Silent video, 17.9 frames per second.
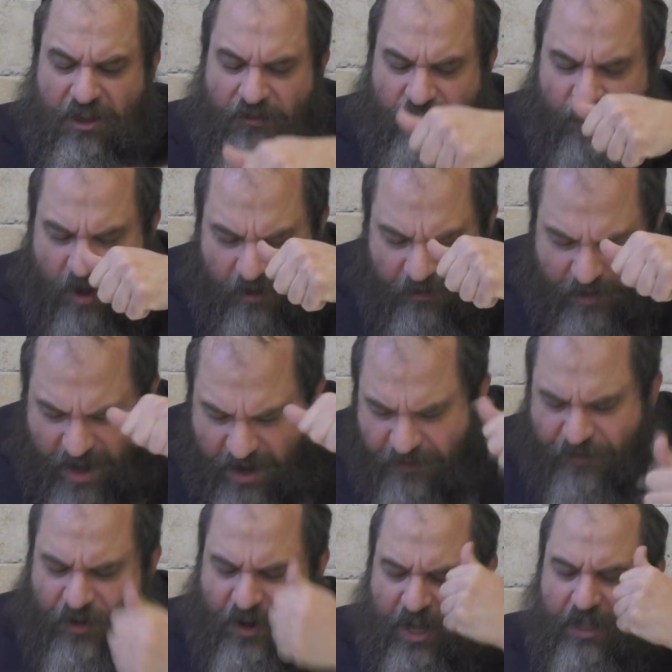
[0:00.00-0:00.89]
of
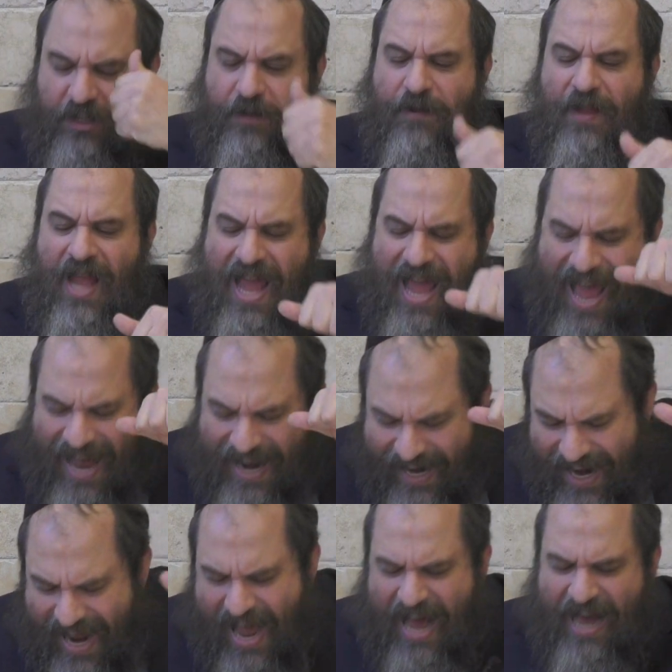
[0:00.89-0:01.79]
infinite,
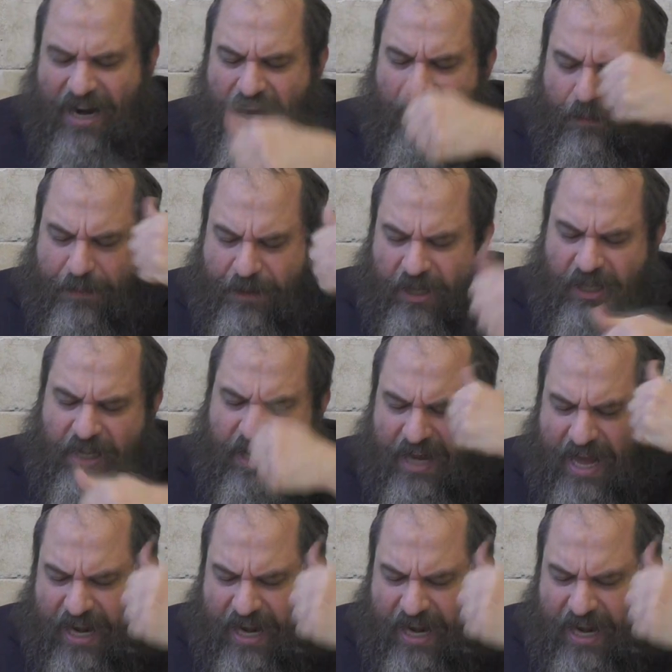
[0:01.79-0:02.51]
and not an ability,